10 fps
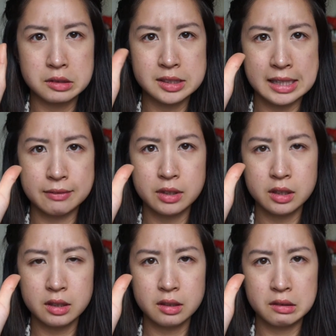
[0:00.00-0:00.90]
7,
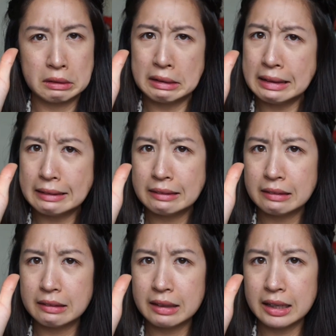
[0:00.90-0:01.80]
8,
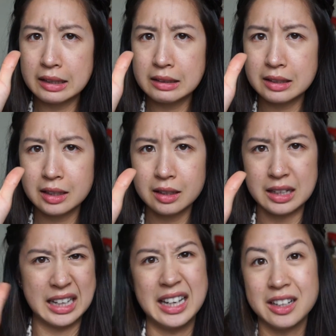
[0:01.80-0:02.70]
9, 10?
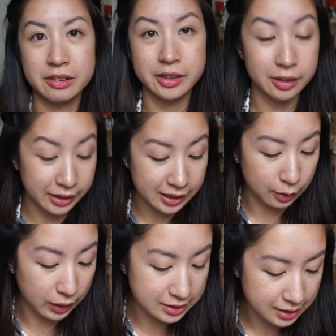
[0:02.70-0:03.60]
I don't know.
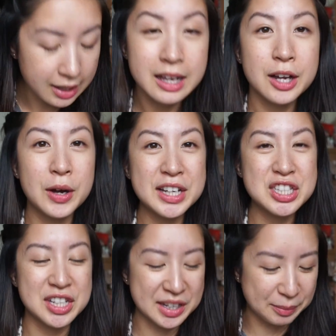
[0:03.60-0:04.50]
Anyways,
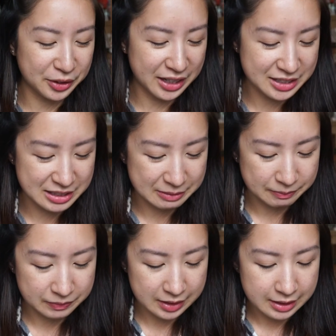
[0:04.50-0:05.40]
question number 8.
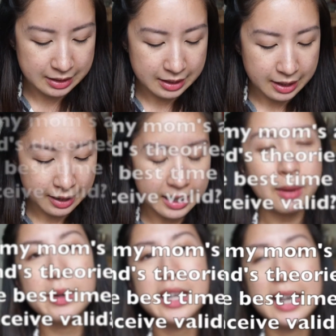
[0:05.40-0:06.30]
I
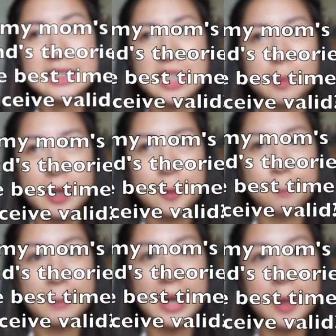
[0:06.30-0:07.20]
want to ask about
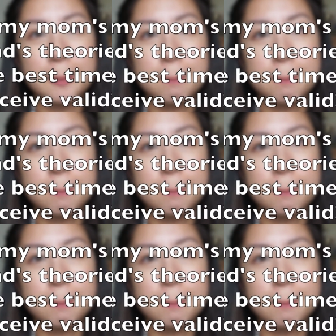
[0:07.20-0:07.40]
my